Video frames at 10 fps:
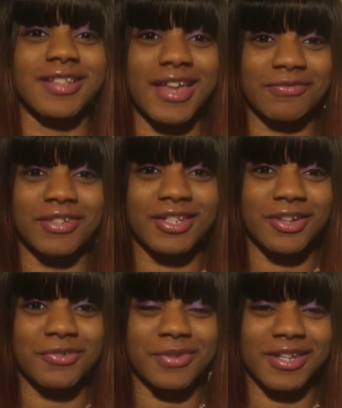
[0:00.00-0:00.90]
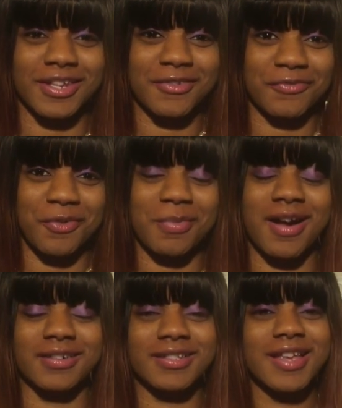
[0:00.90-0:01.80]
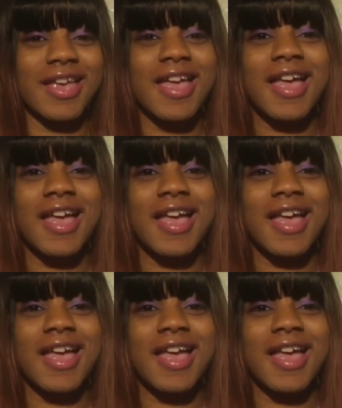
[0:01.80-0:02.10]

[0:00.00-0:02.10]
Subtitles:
to that video in the info box.